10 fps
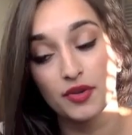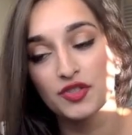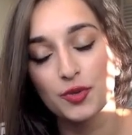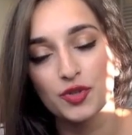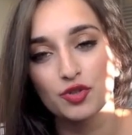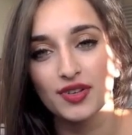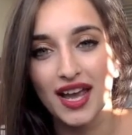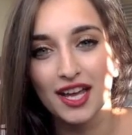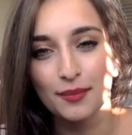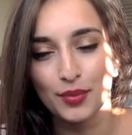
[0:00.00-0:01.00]
Superdrug
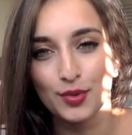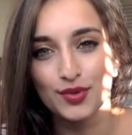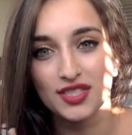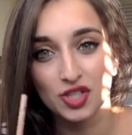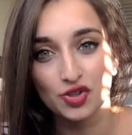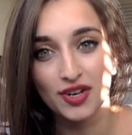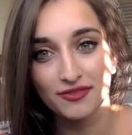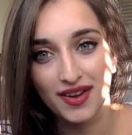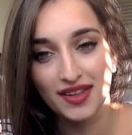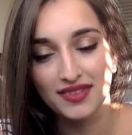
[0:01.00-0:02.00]
and Boots to try and
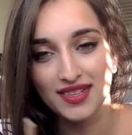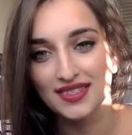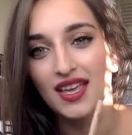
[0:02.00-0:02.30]
find this,